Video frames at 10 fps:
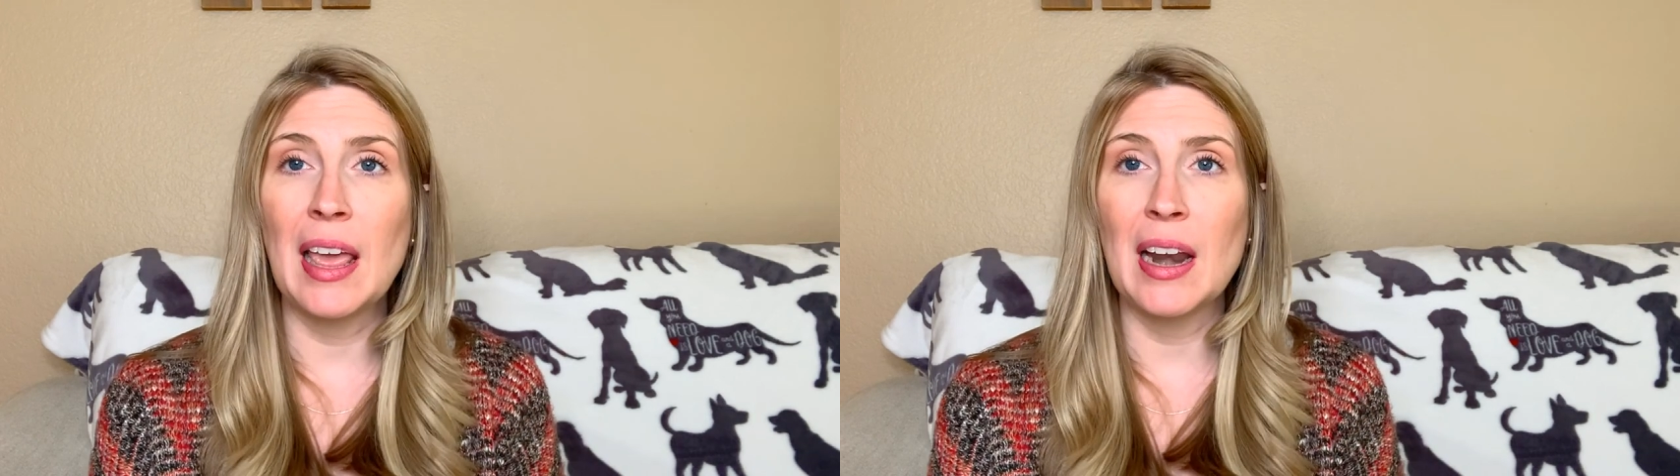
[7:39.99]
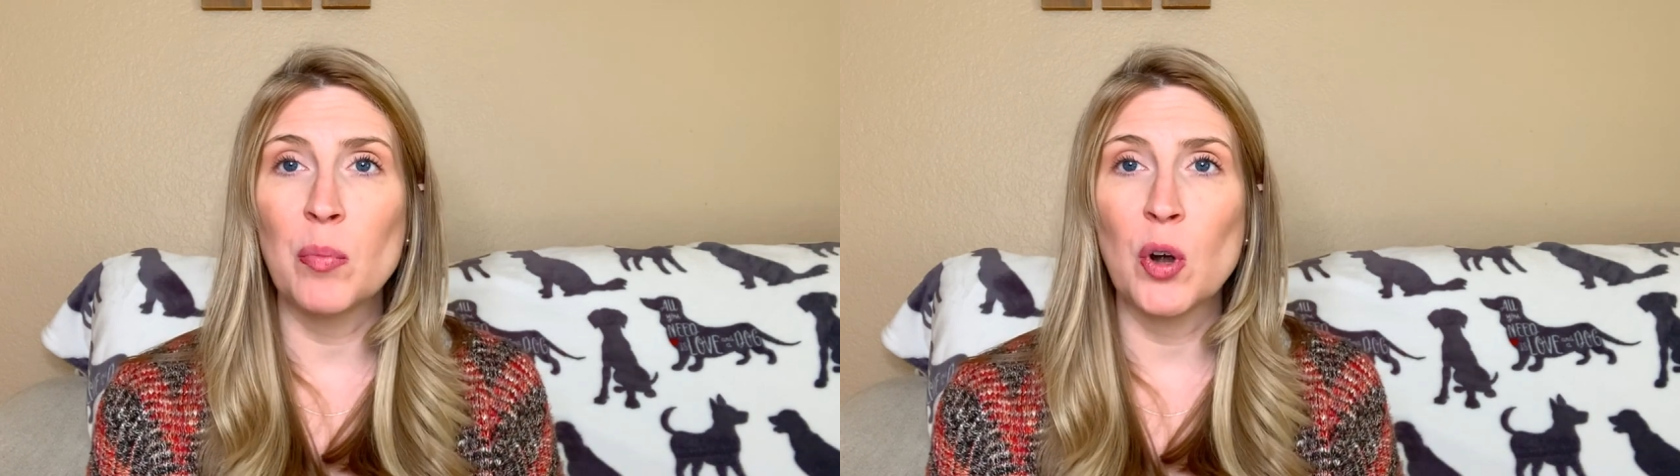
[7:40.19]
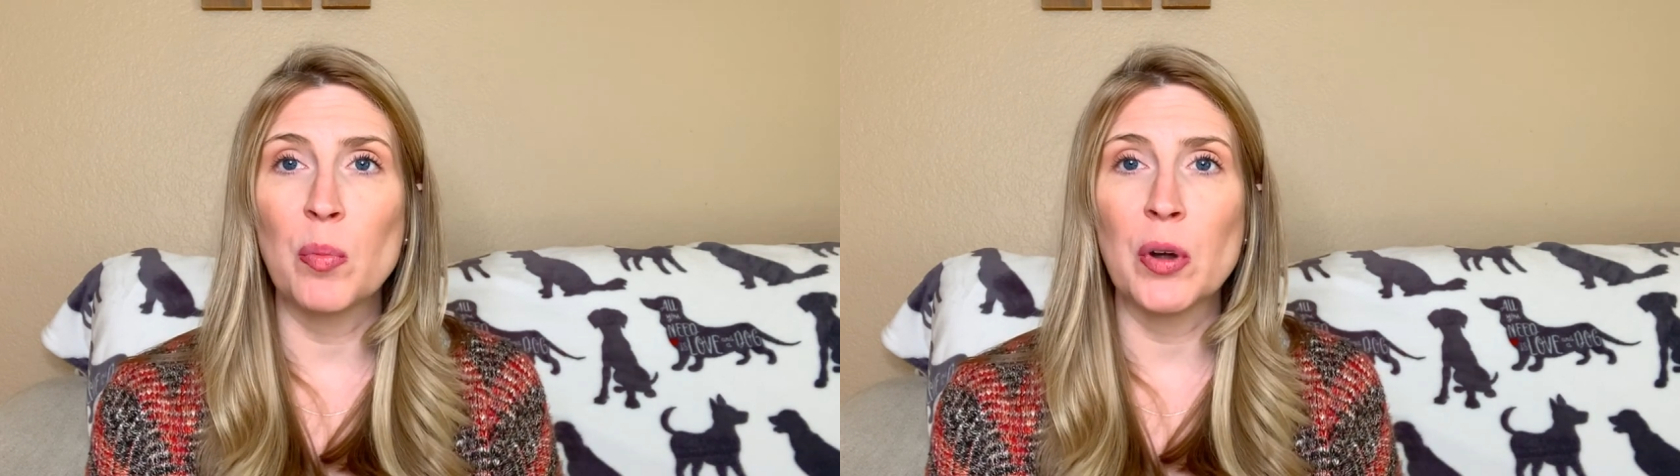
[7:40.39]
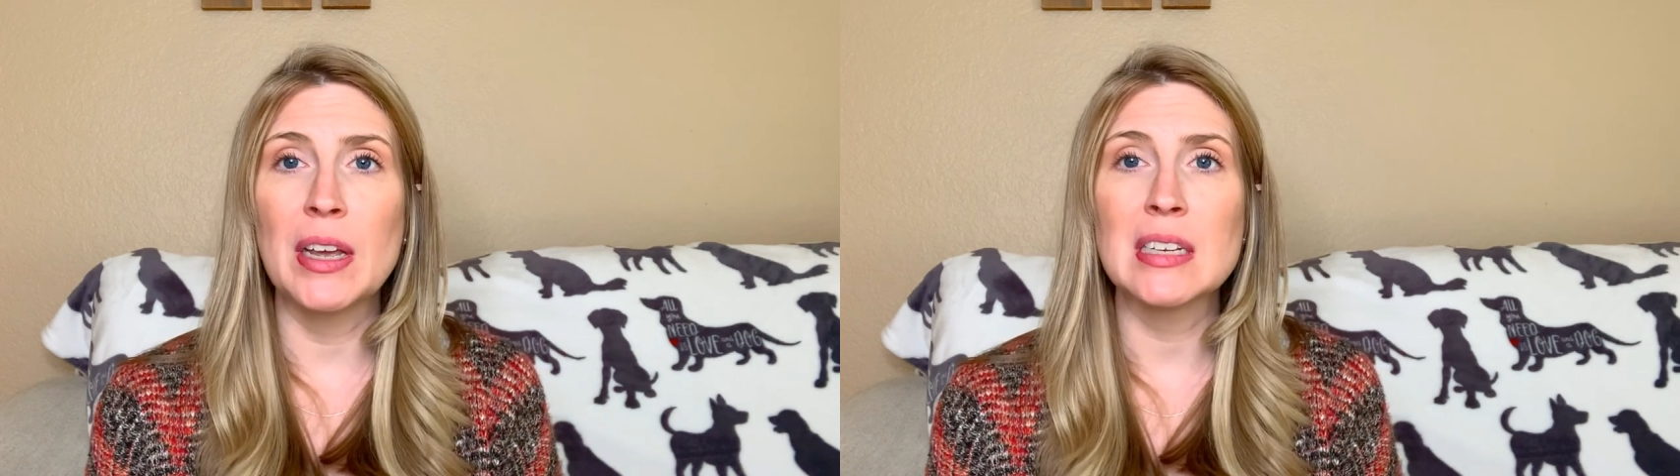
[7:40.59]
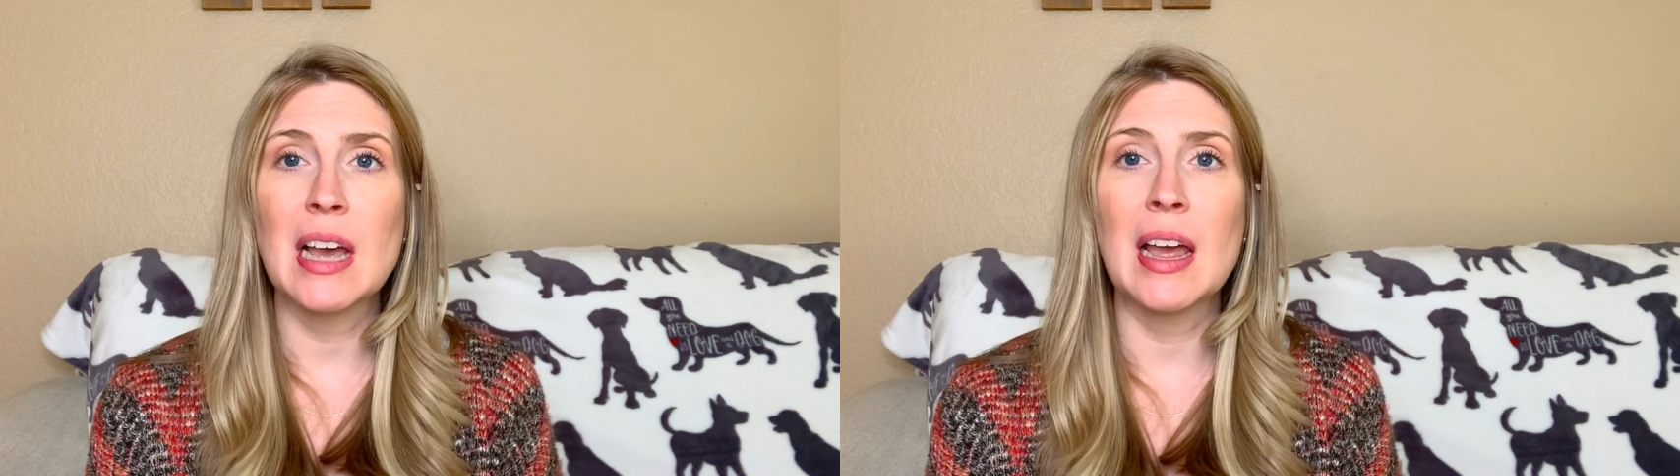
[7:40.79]

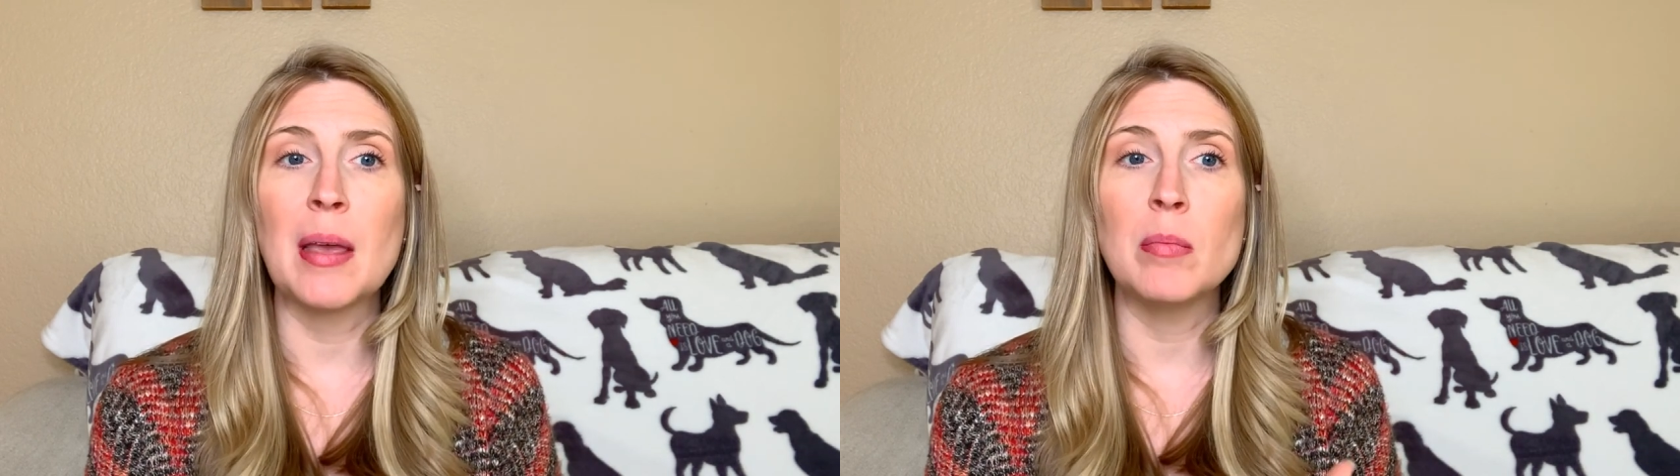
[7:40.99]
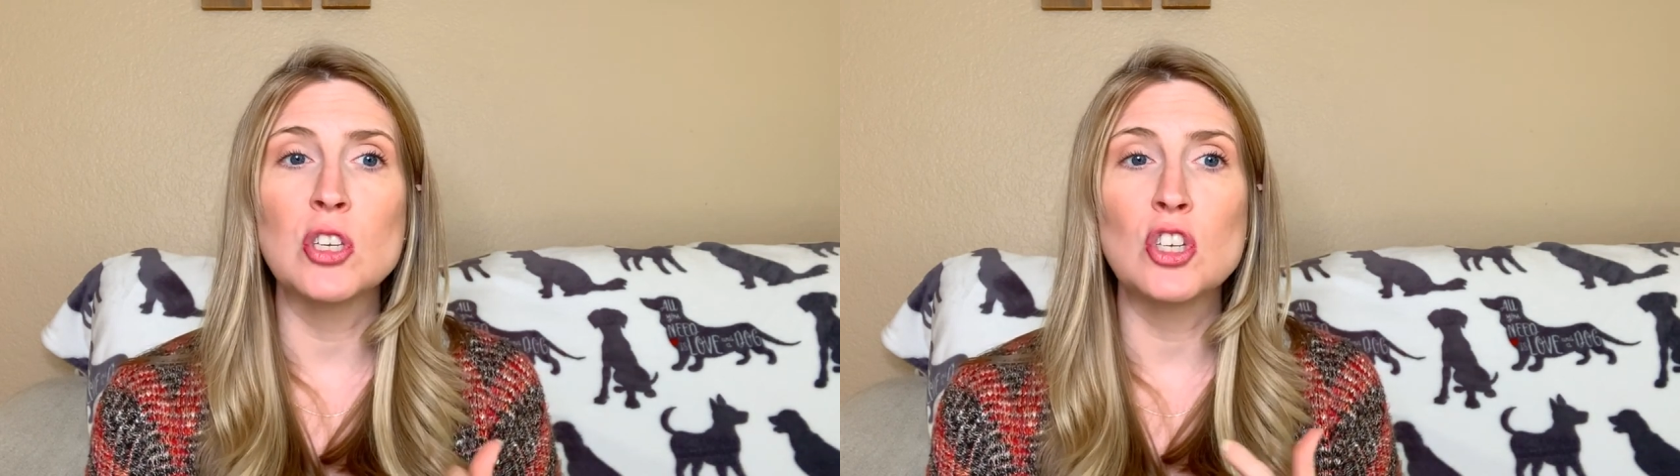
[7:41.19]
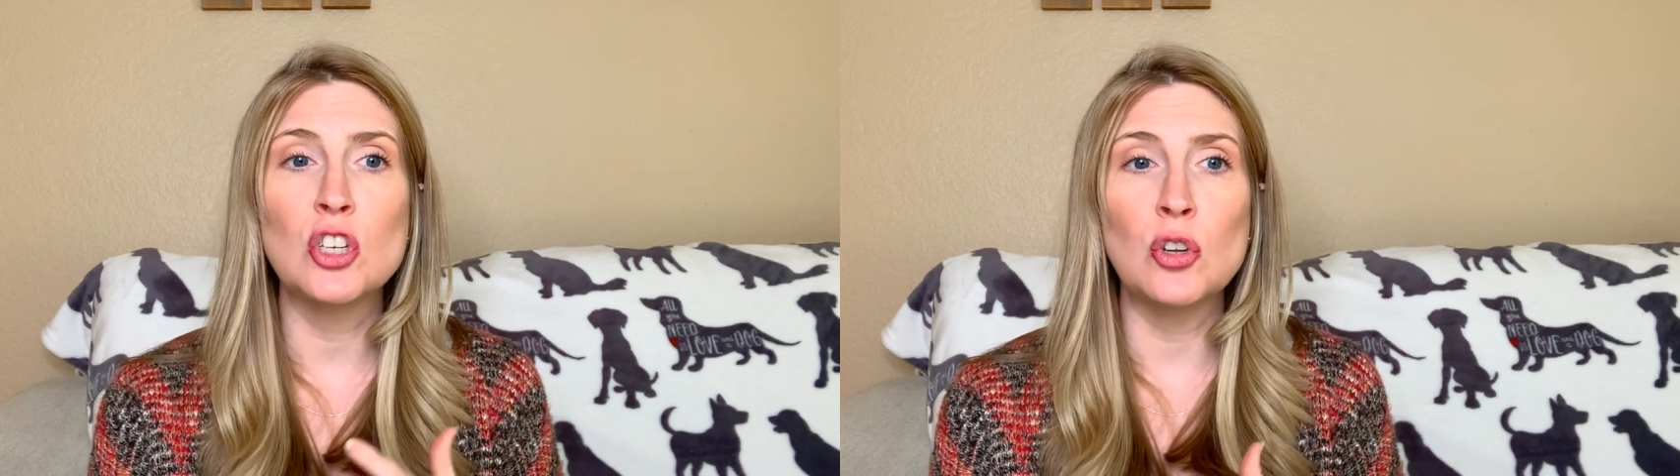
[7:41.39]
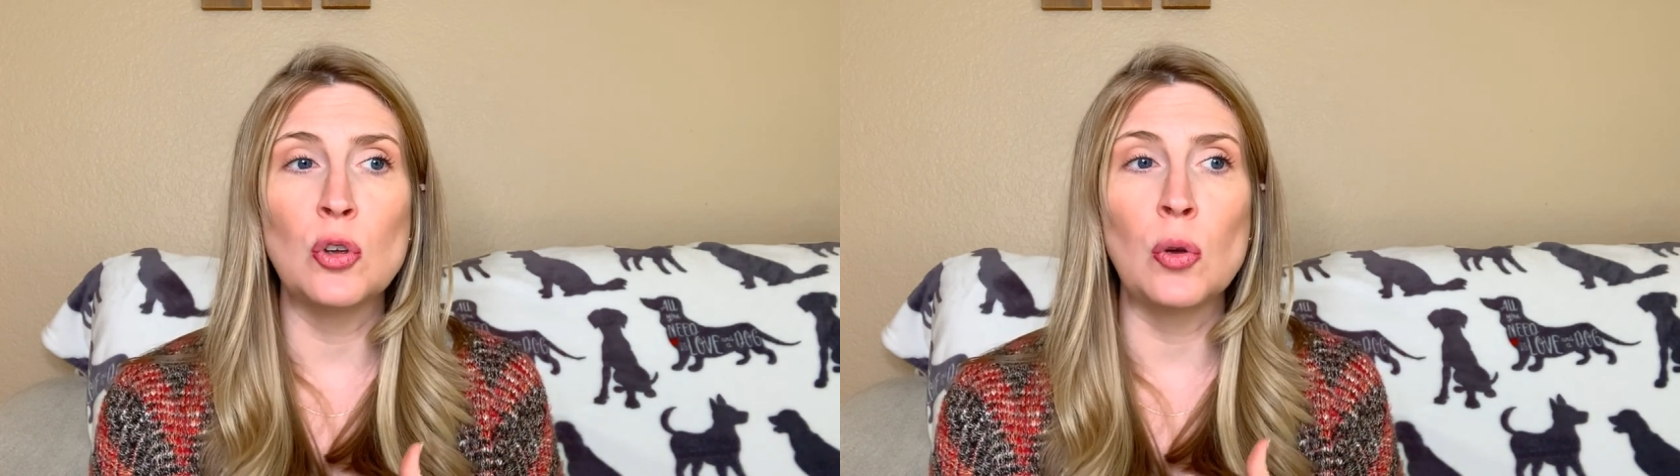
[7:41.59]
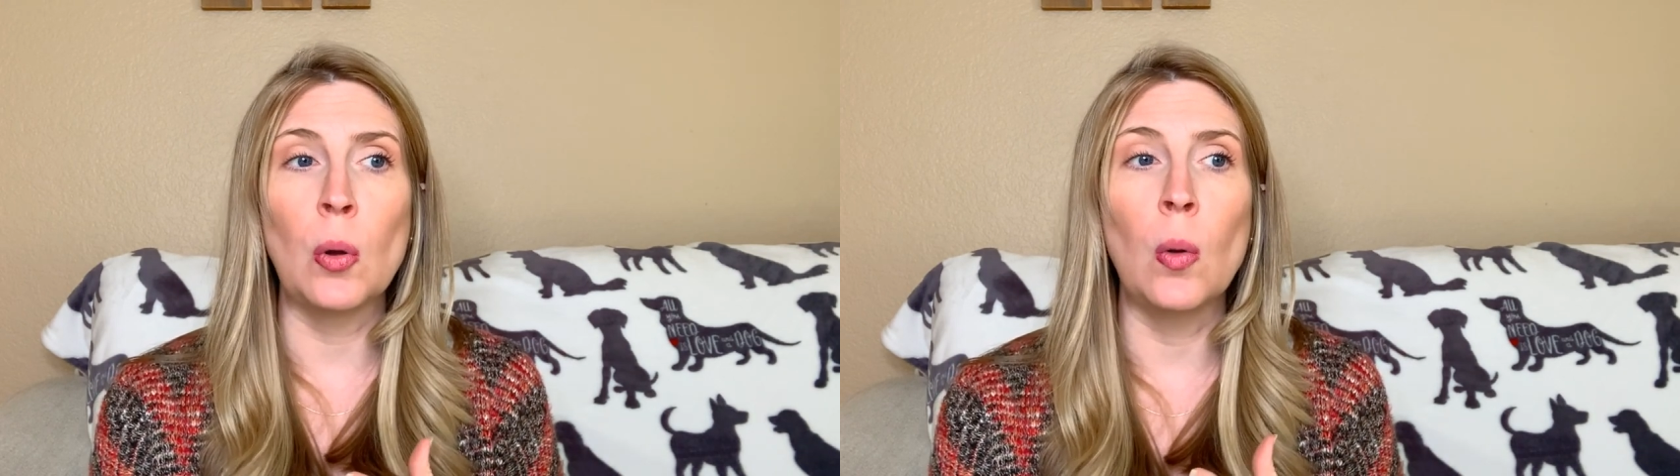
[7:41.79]
inappropriate times
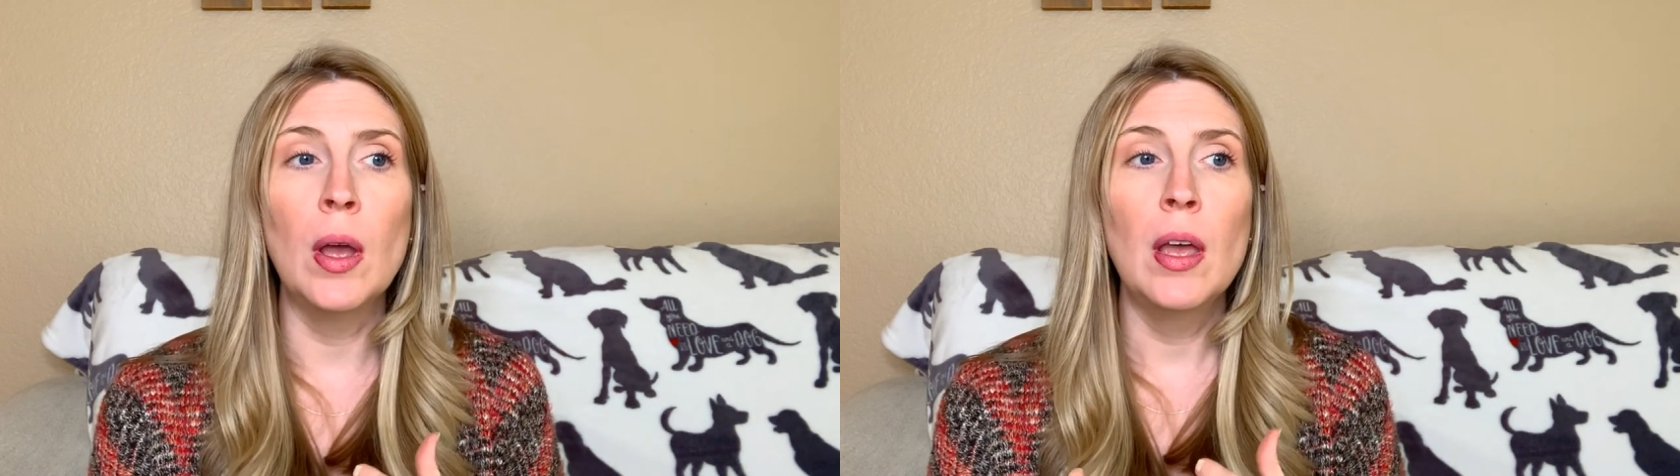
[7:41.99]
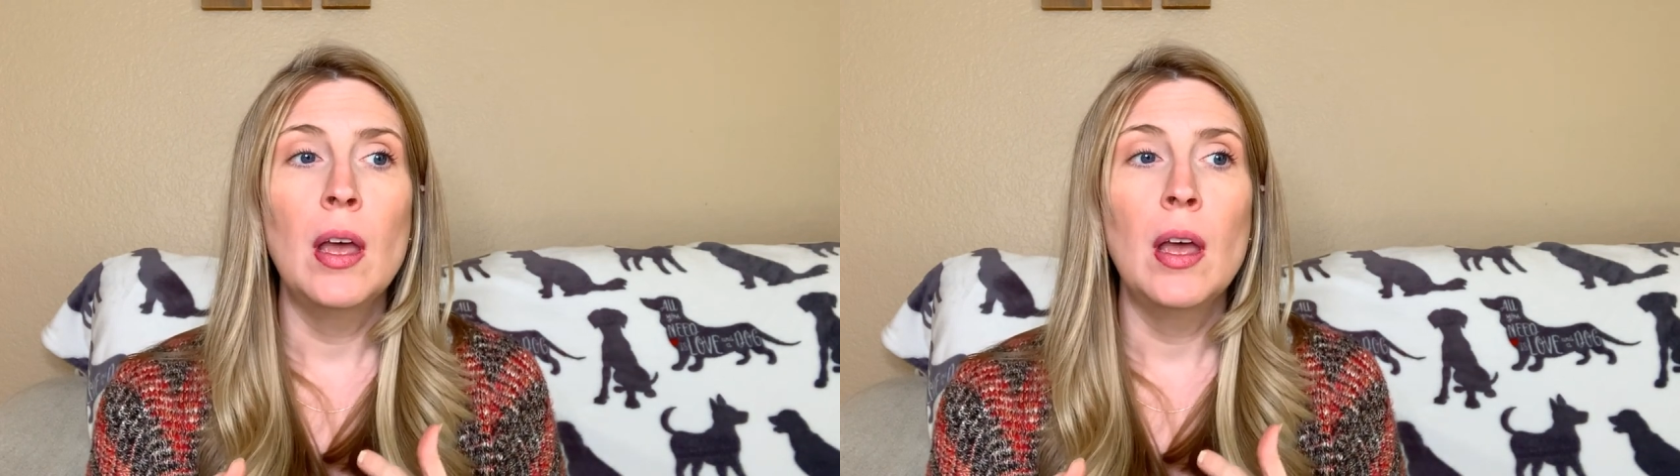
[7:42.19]
to